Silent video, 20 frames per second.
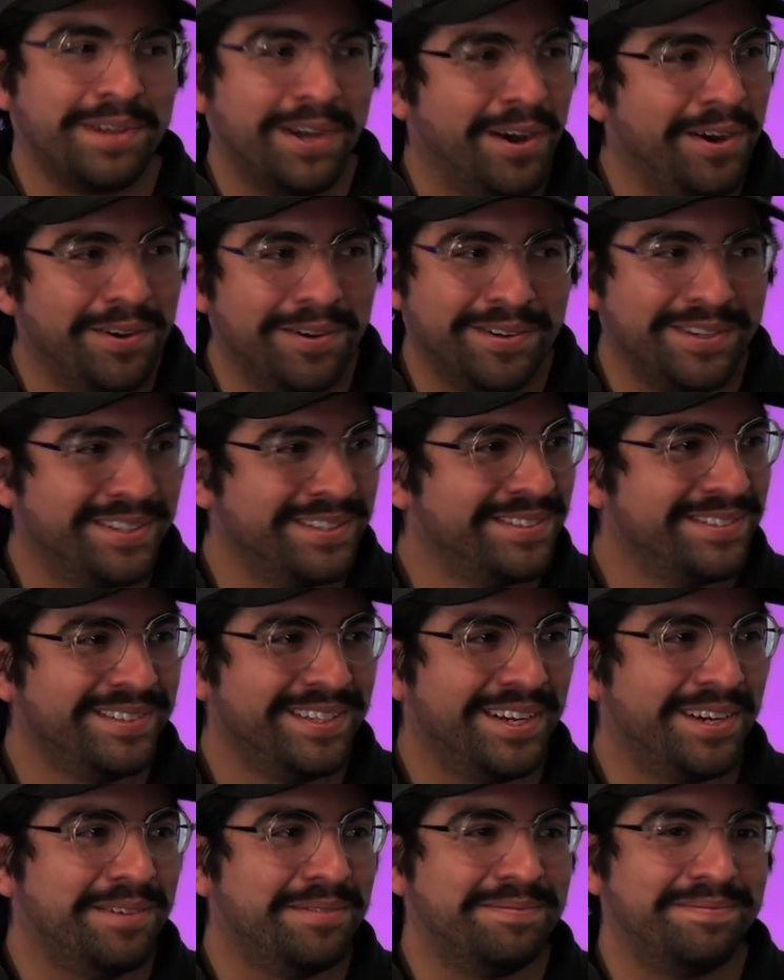Coke,
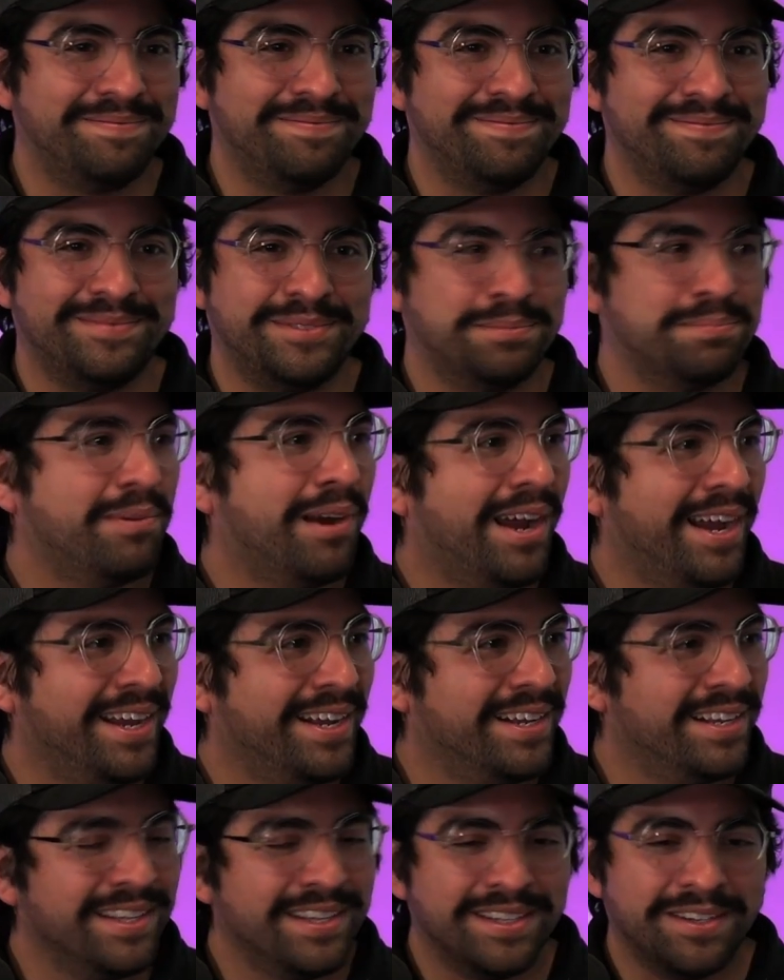
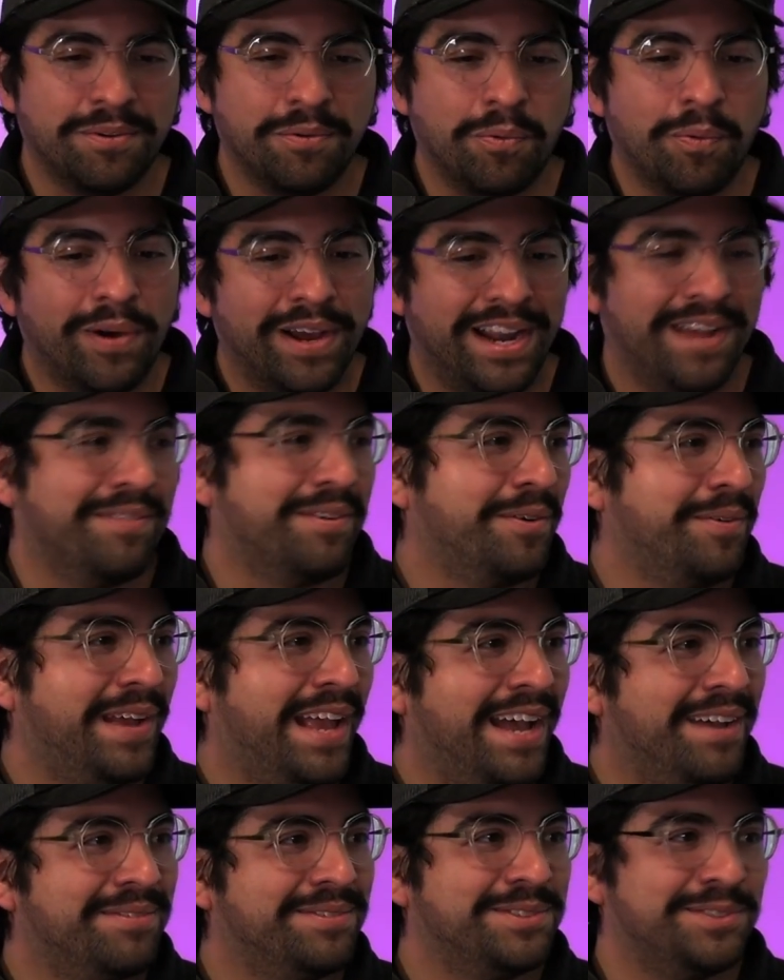Sprite, whatever. We
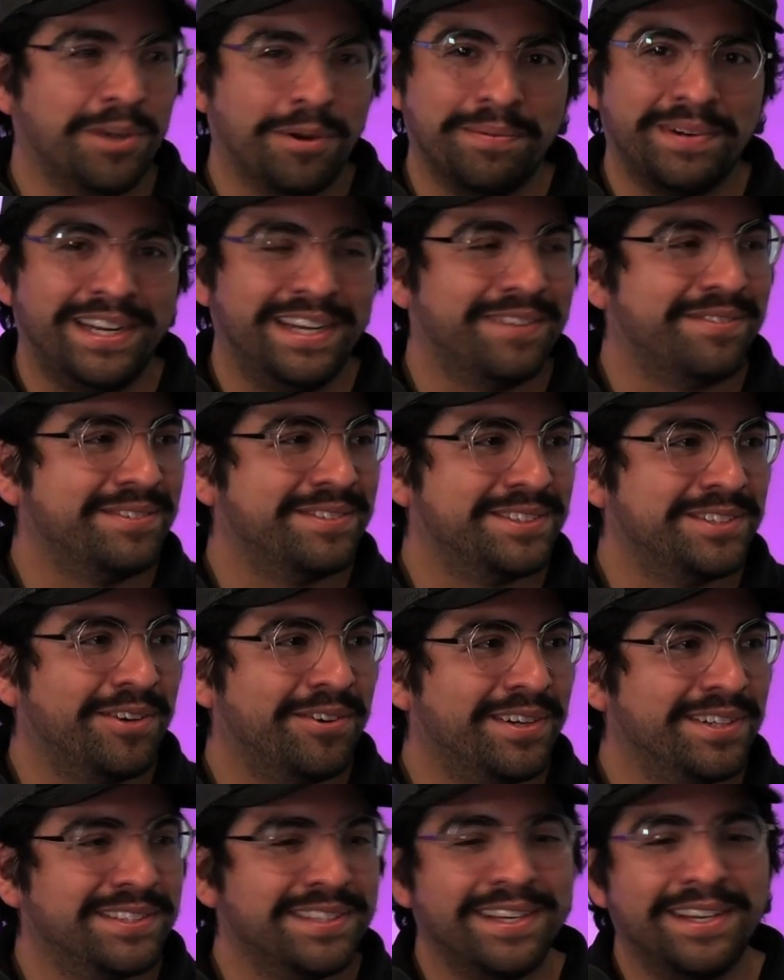have so many different
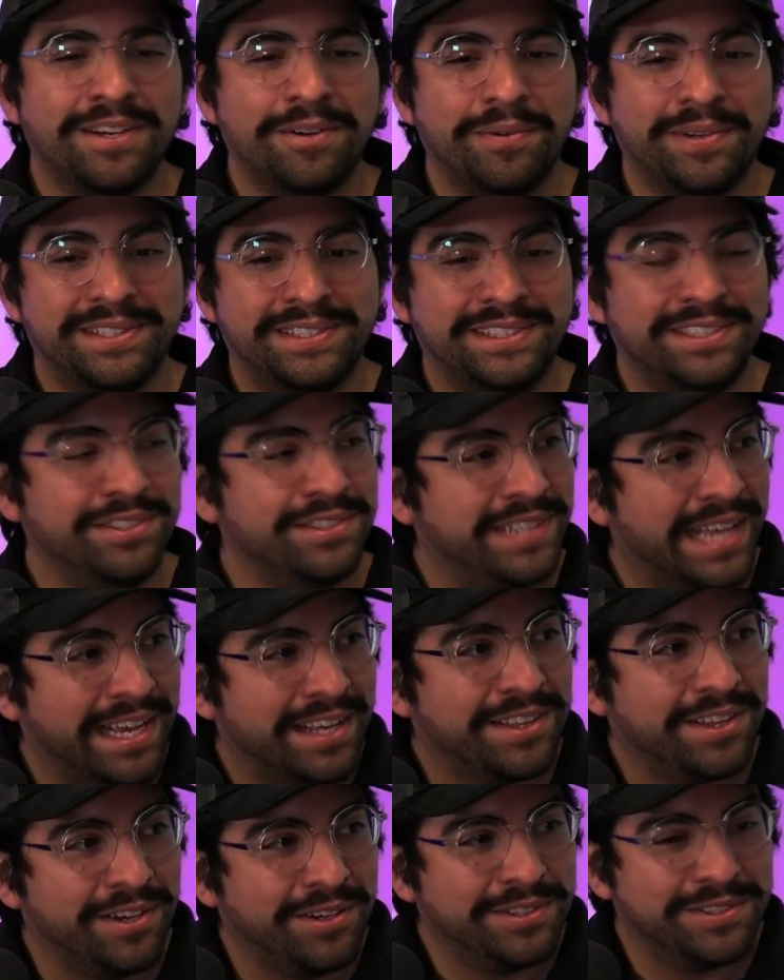sodas. You
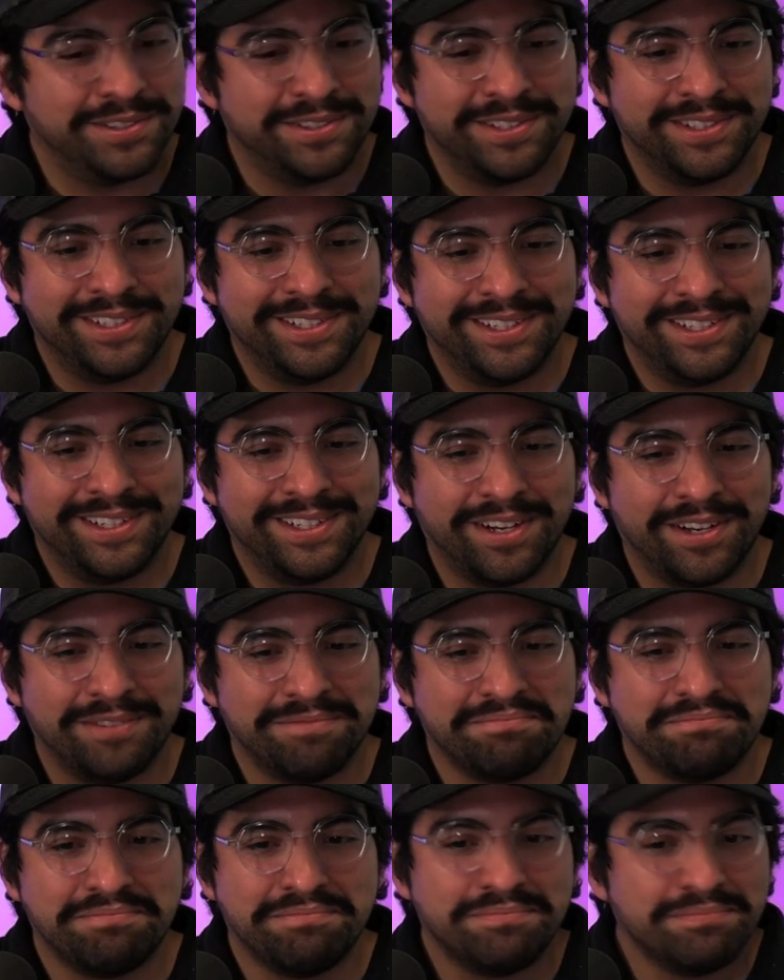take those
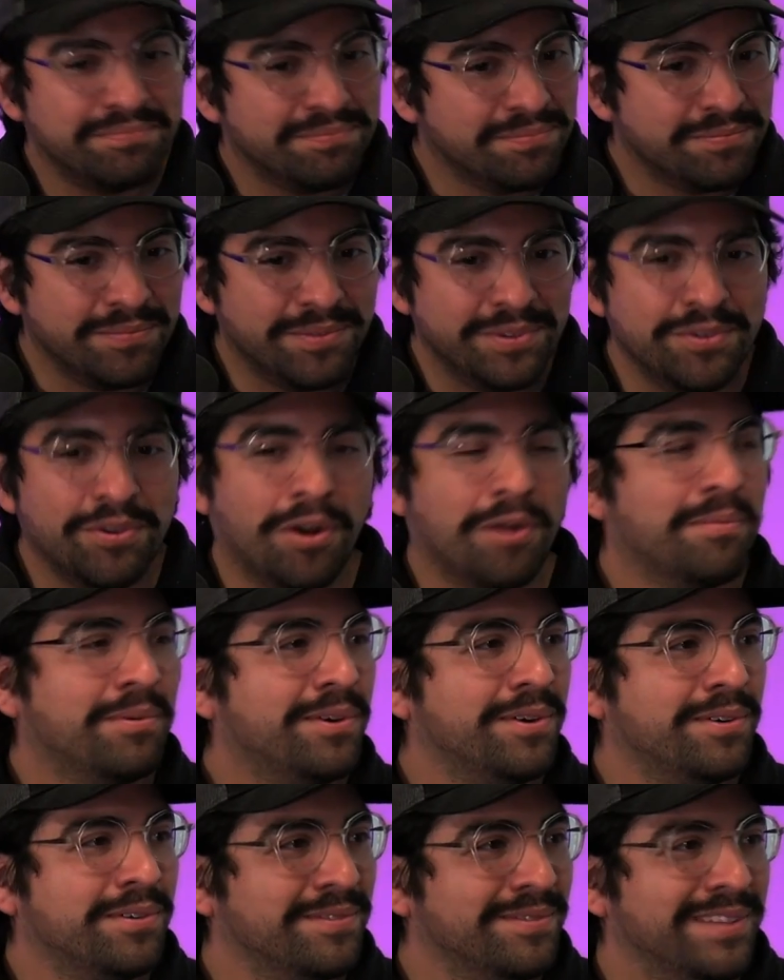
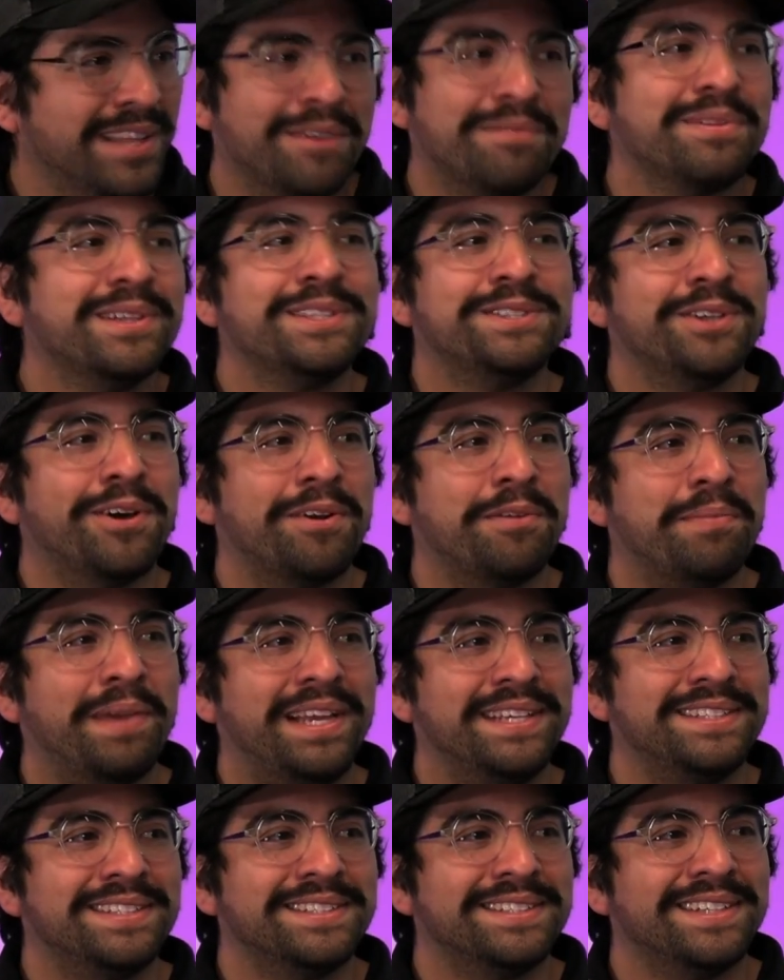normal, lovely soda
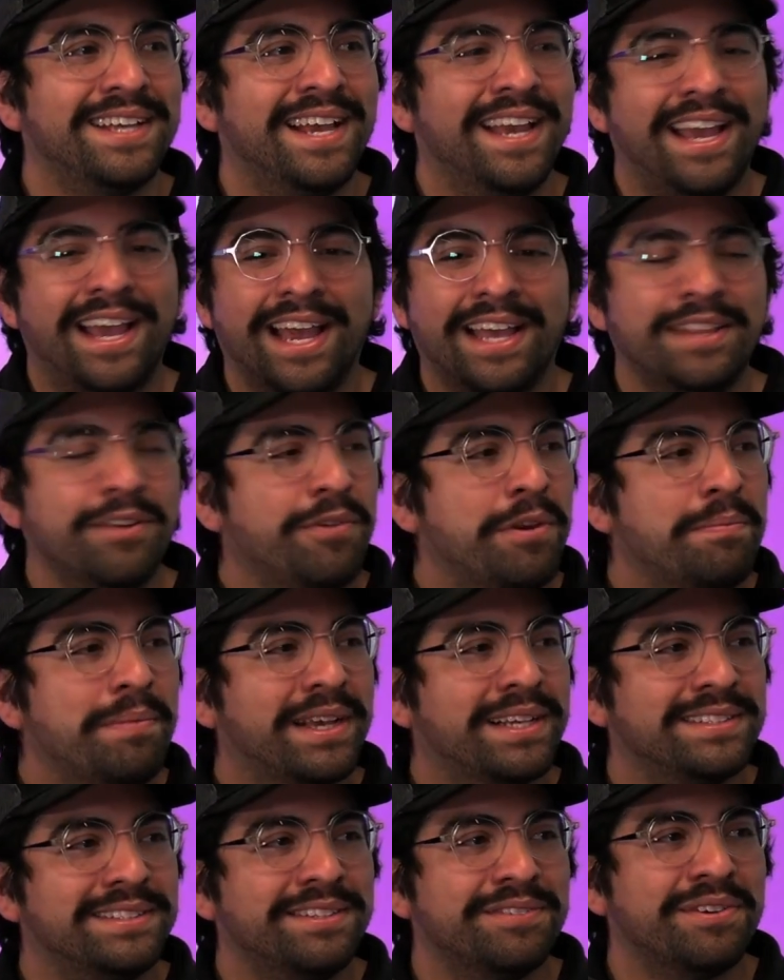bases, and then we
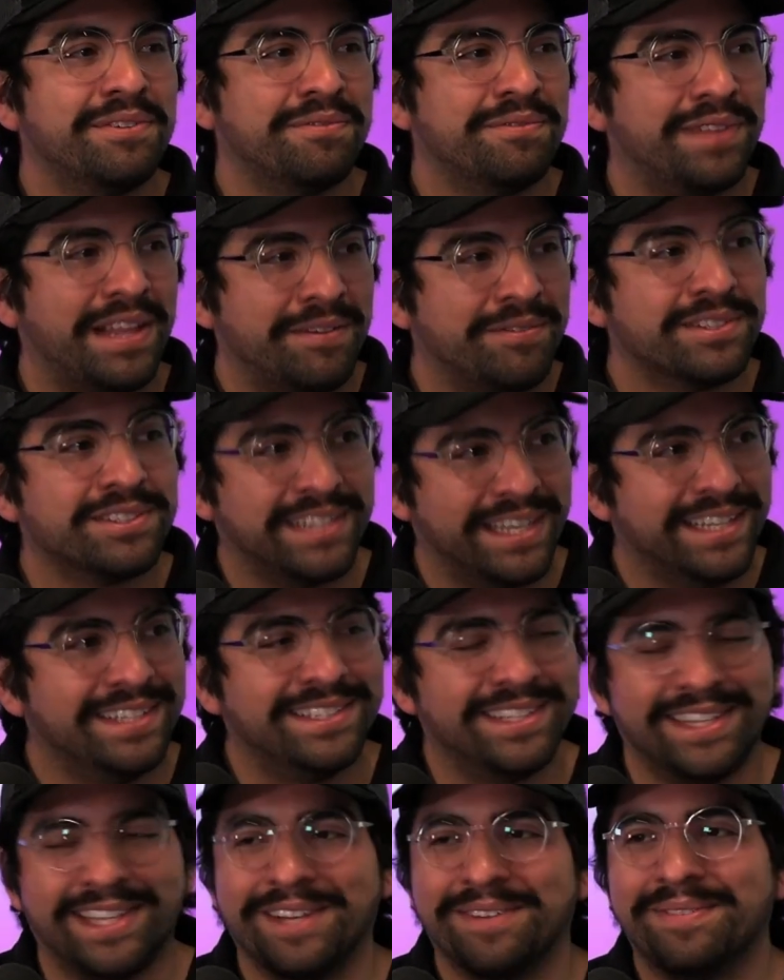mix different flavors
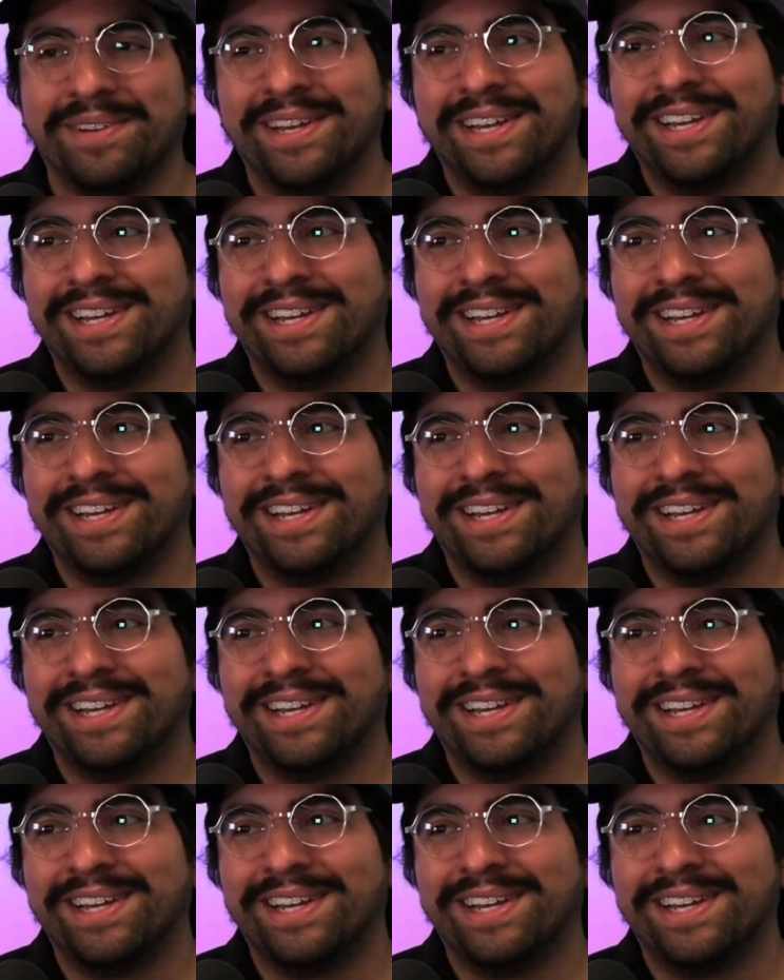into them.